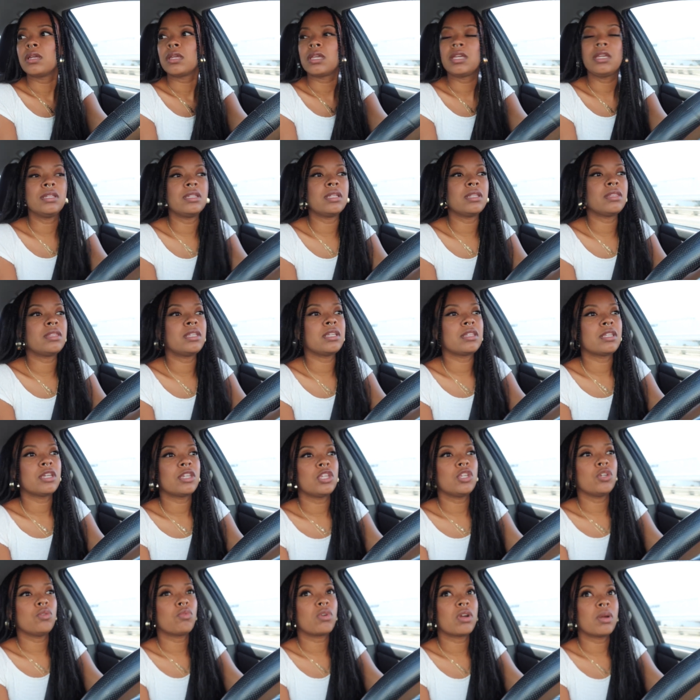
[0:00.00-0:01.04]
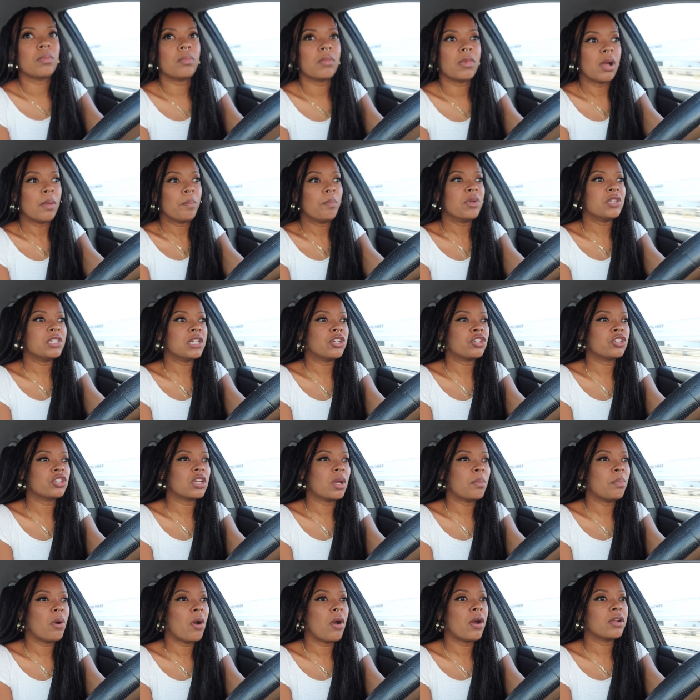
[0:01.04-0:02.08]
he didn't think that you were uh,
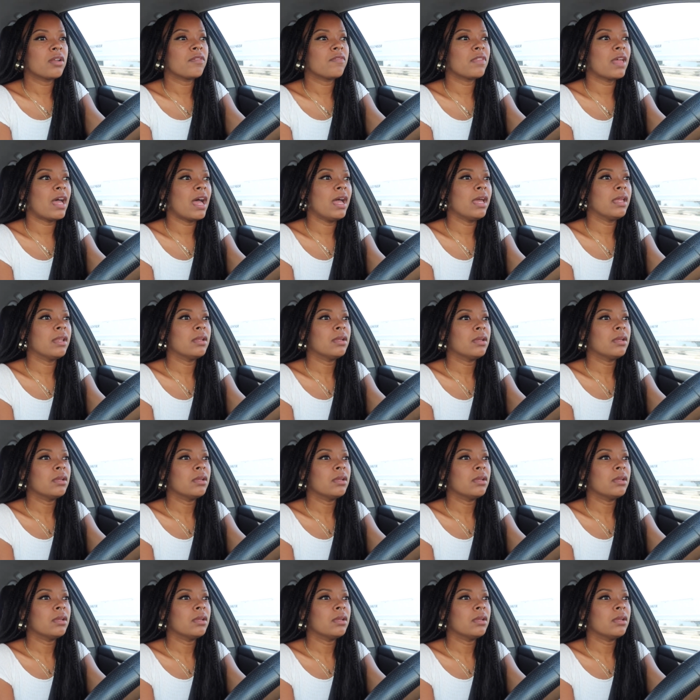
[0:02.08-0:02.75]
potentially a part of that.